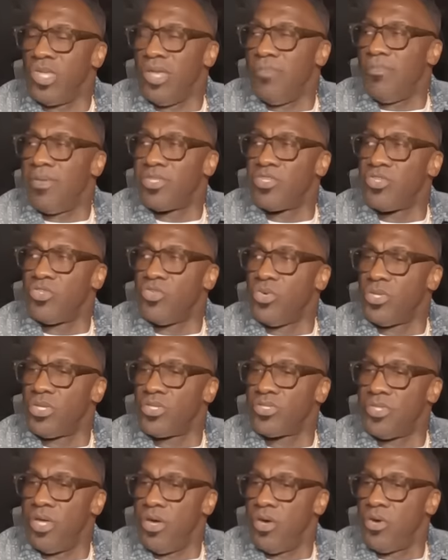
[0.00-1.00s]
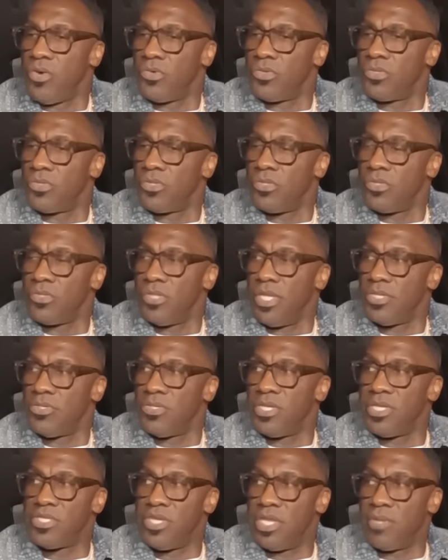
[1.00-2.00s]
Jay mentioned you in a song. Think
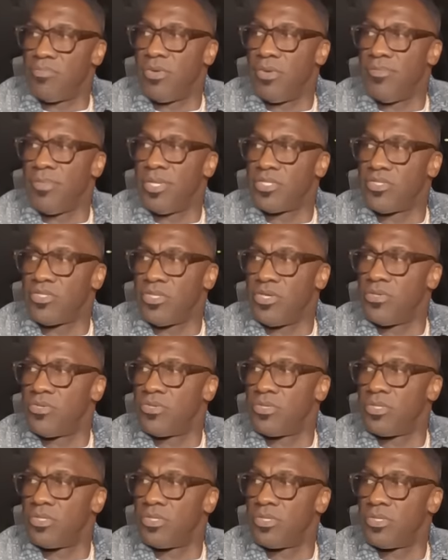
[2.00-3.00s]
you get Jay to put me in a song?